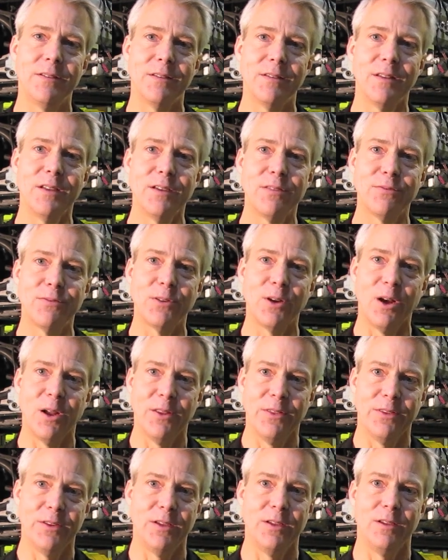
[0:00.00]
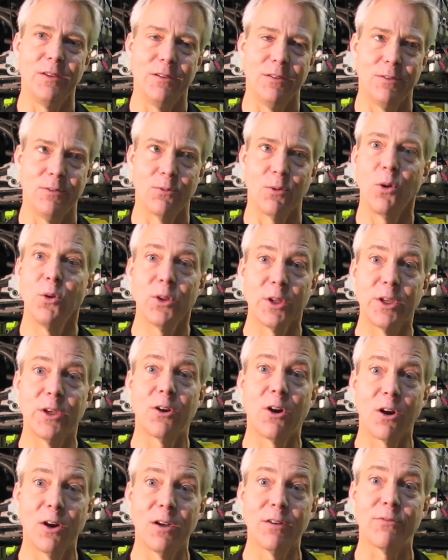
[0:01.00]
lift, on the rolling
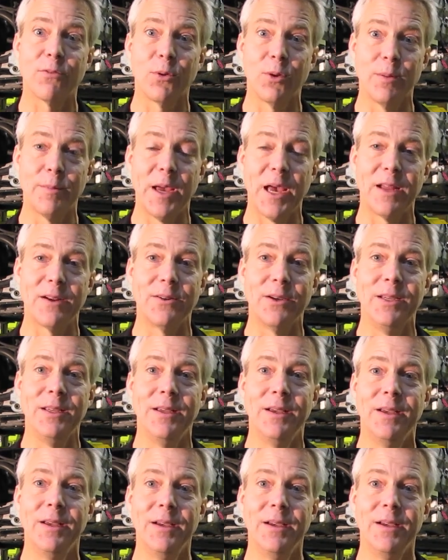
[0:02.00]
cart for the battery,